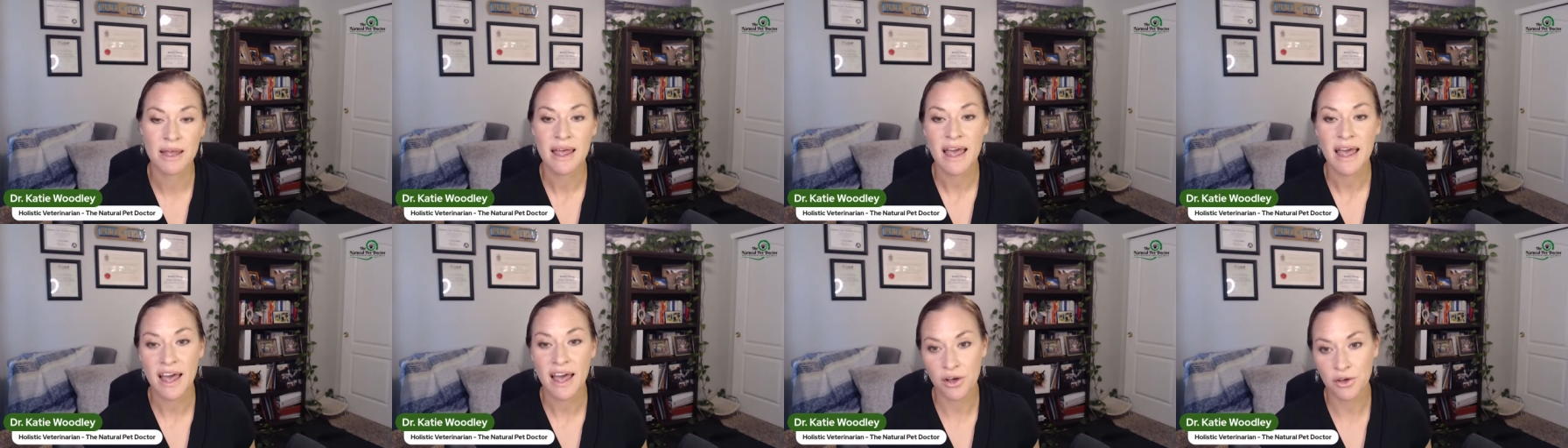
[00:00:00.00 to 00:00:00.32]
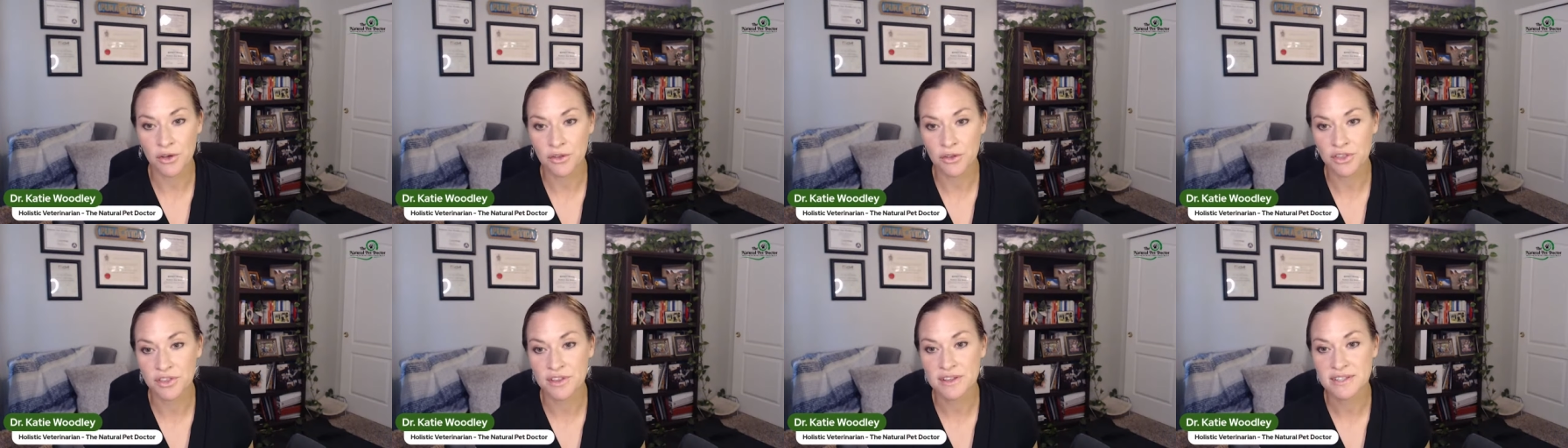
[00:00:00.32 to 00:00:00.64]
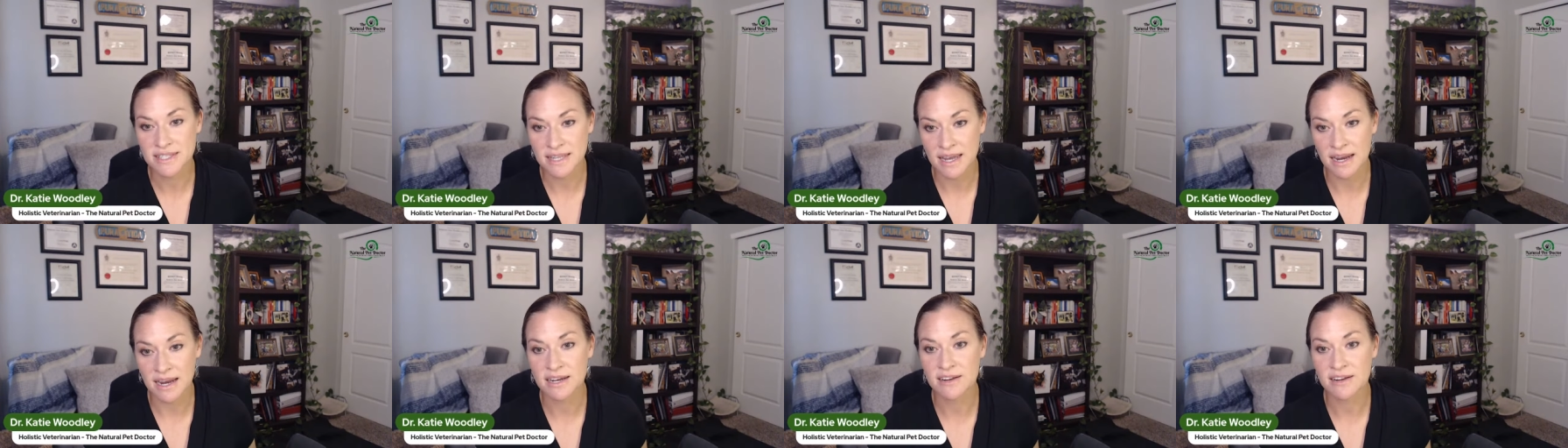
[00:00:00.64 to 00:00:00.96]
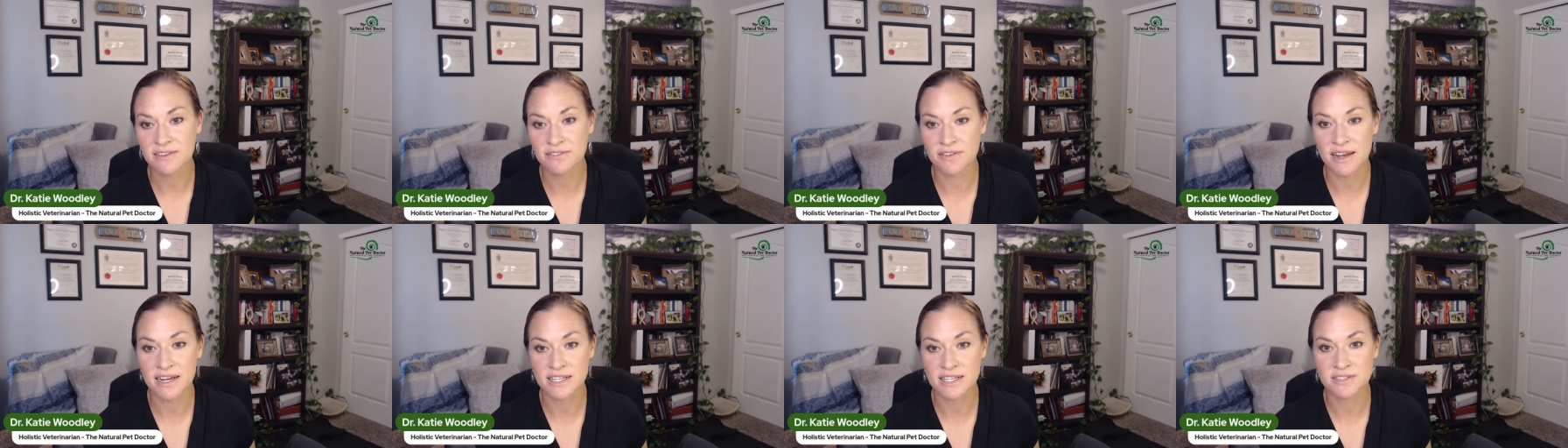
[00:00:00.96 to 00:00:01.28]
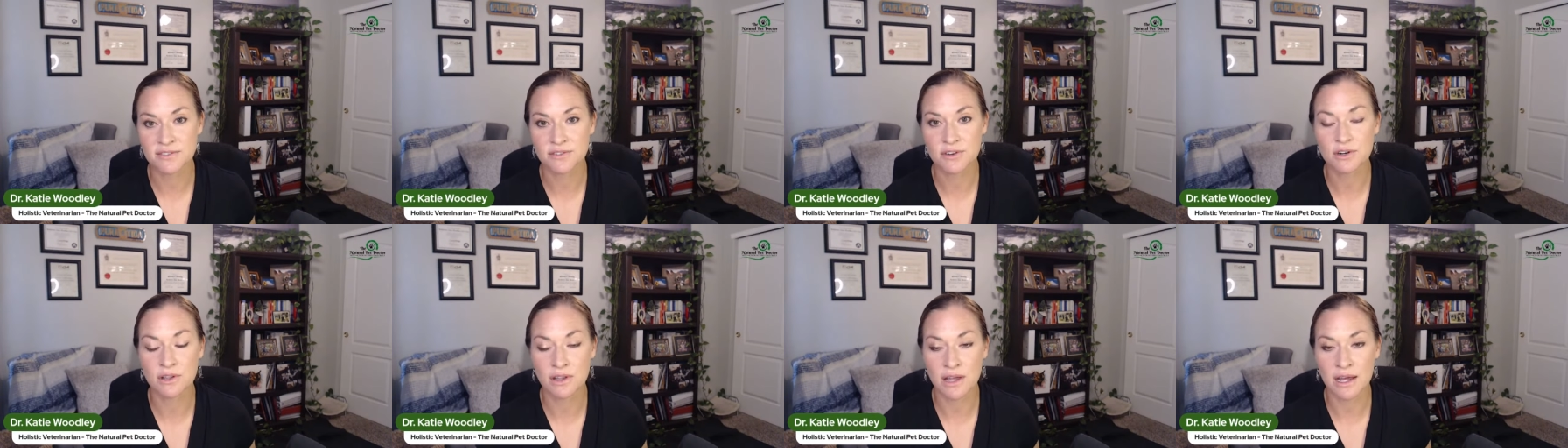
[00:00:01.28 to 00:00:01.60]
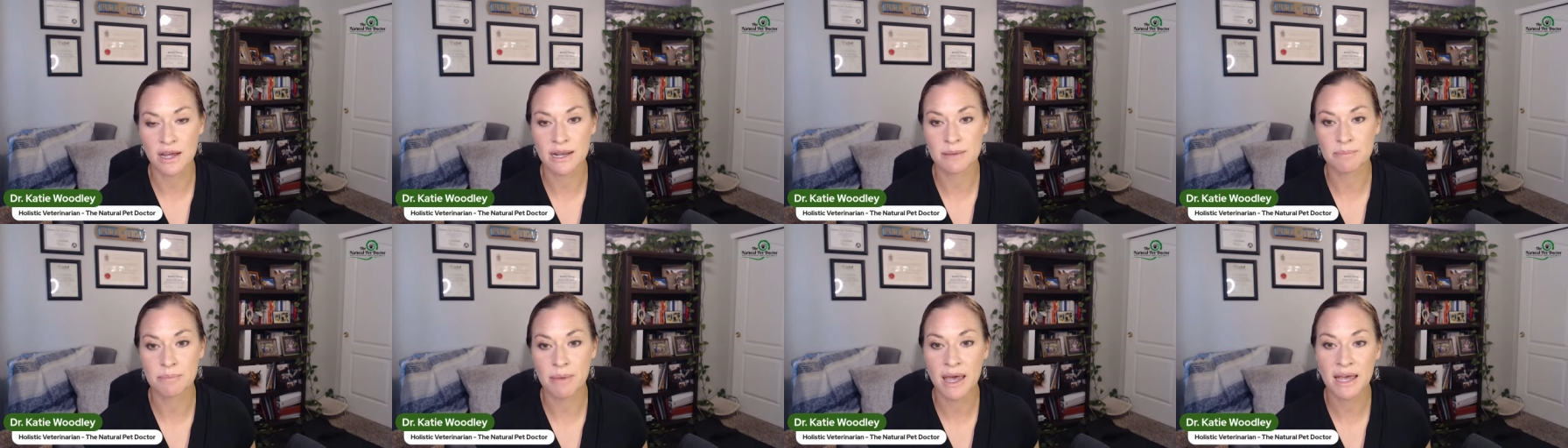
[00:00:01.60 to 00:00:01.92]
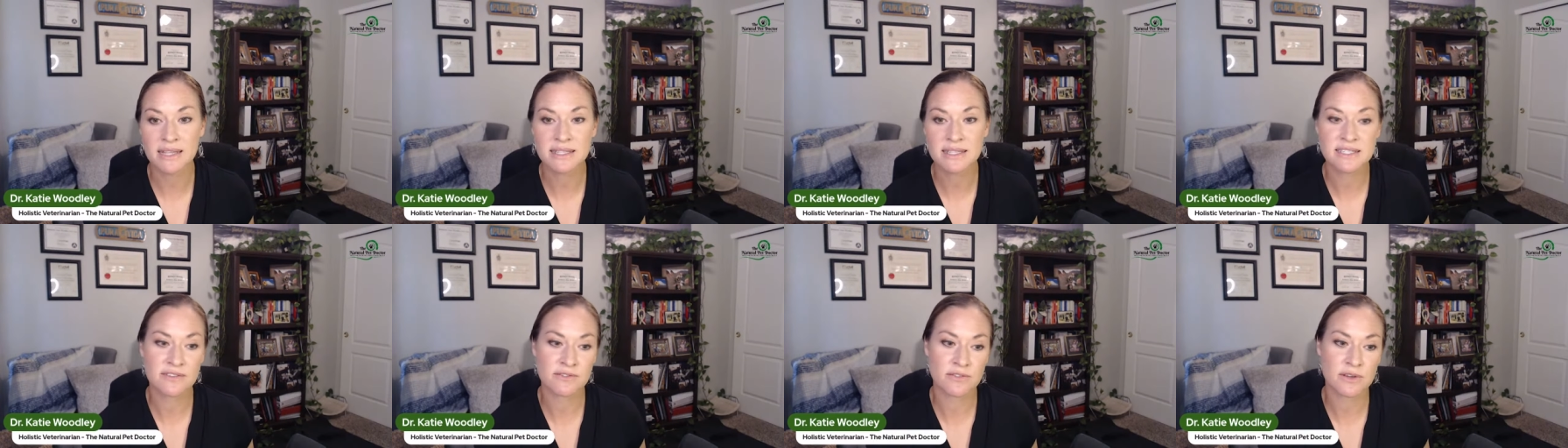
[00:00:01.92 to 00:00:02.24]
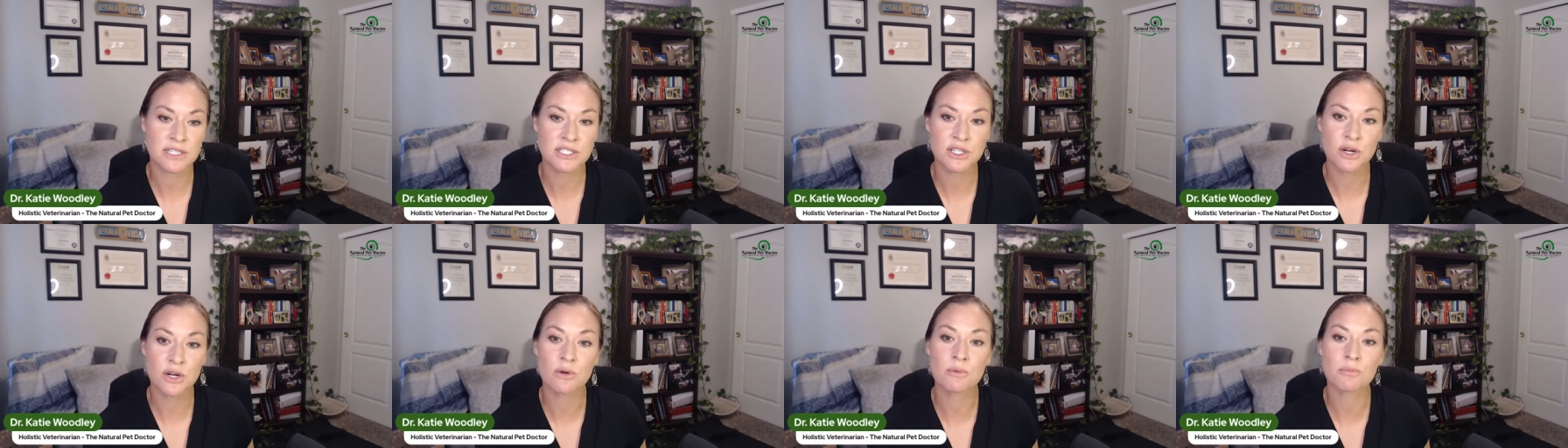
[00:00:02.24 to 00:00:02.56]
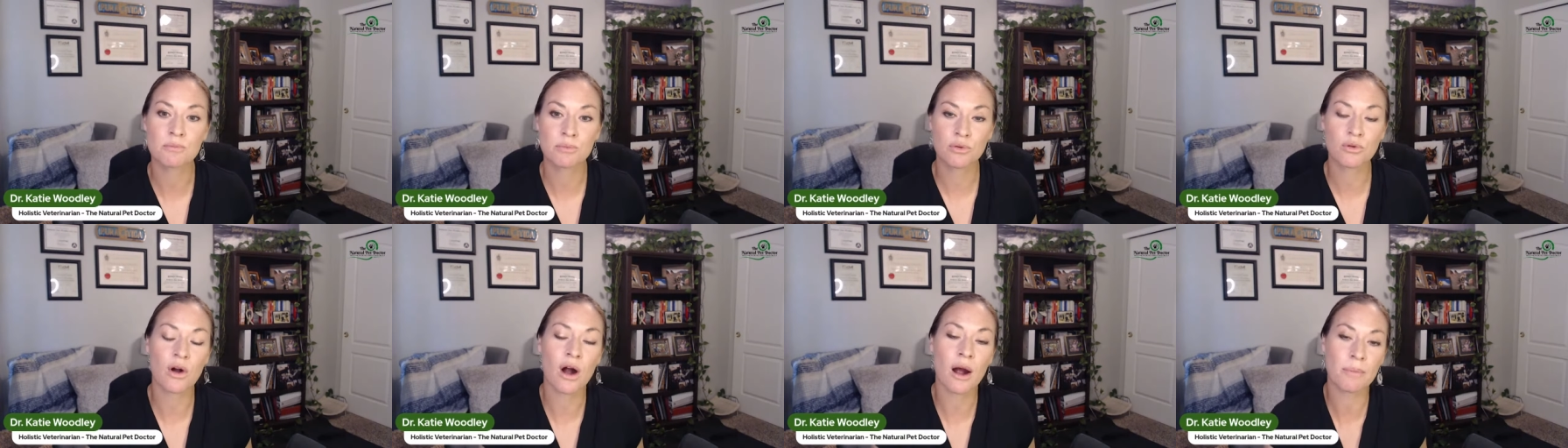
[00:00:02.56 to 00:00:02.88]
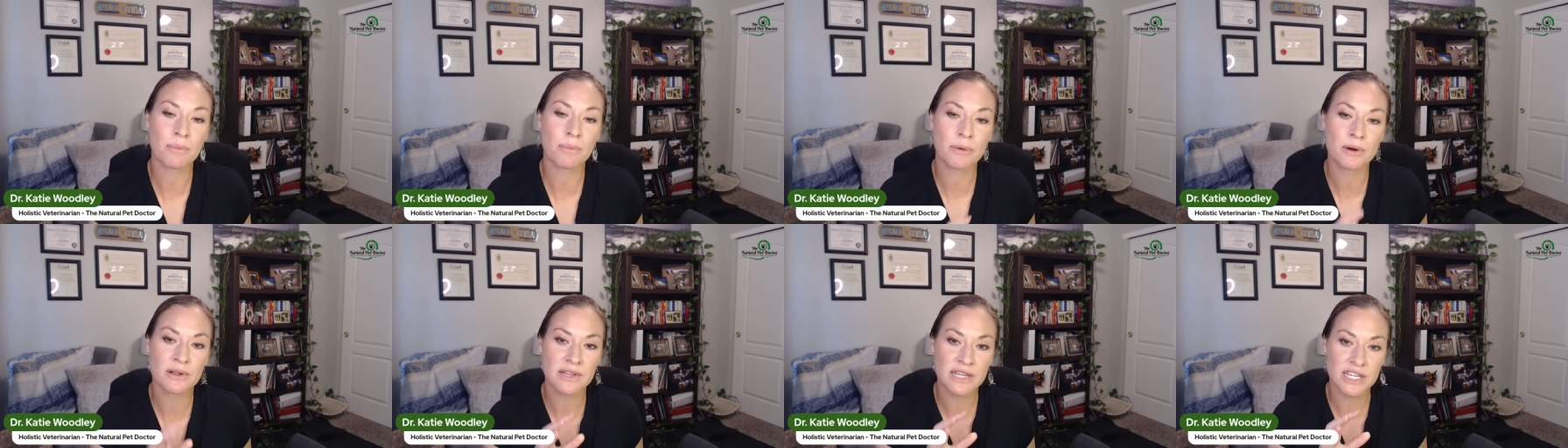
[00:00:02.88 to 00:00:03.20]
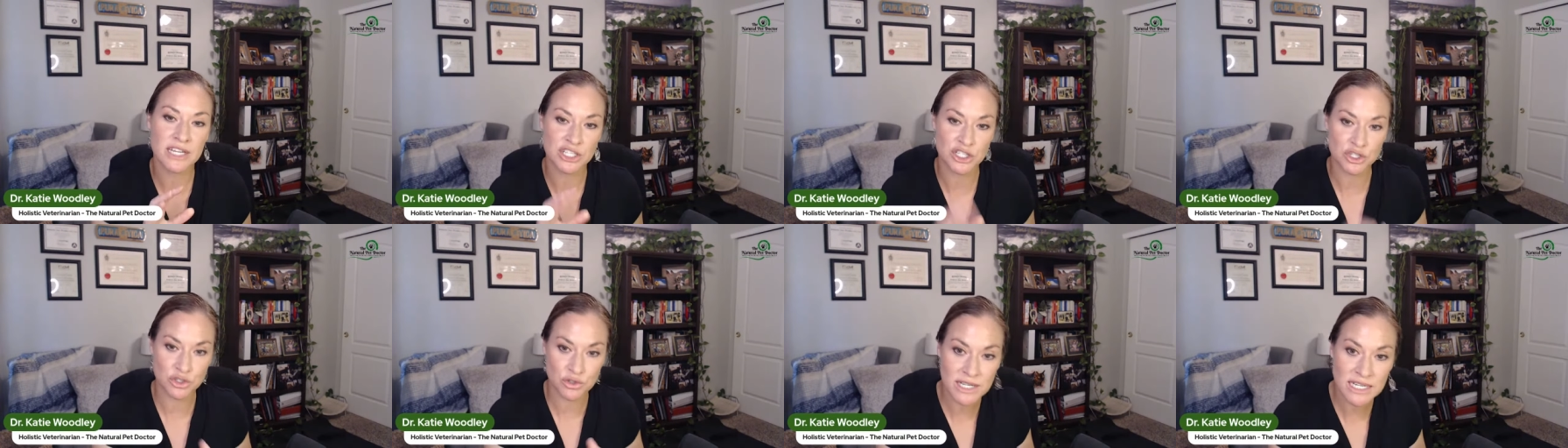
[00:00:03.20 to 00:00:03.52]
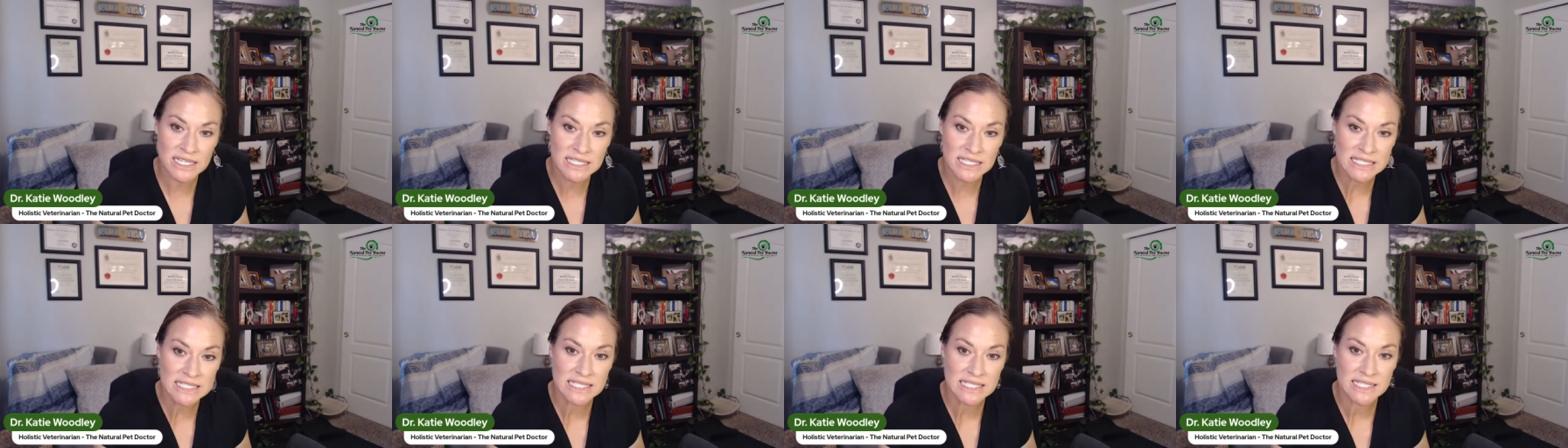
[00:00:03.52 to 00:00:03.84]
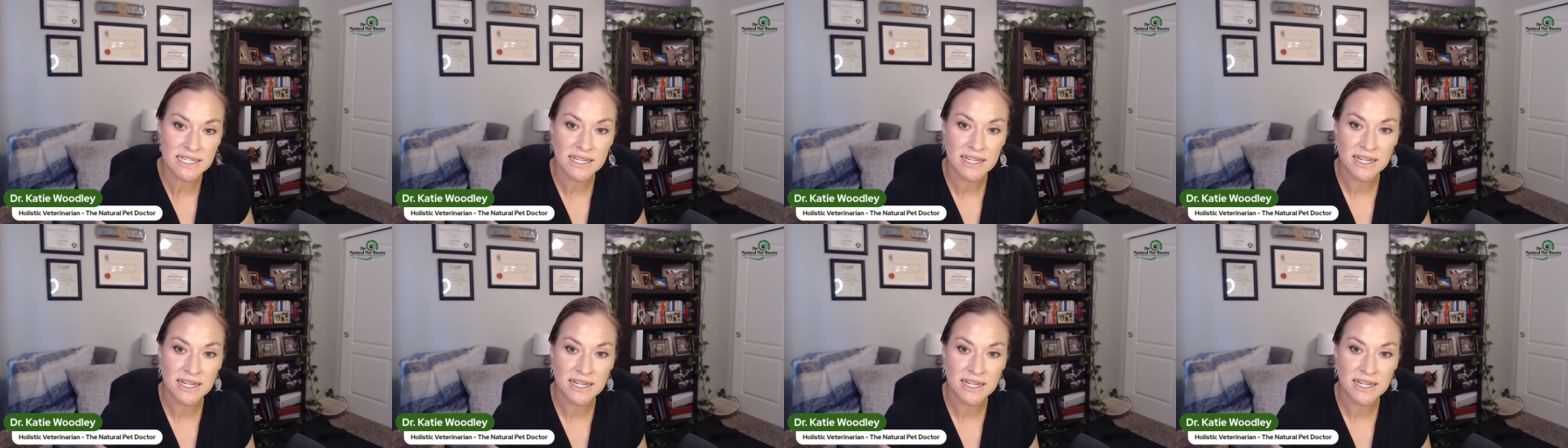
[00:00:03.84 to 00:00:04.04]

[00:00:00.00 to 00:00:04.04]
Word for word: health side effects for a lot of pets if we don't properly treat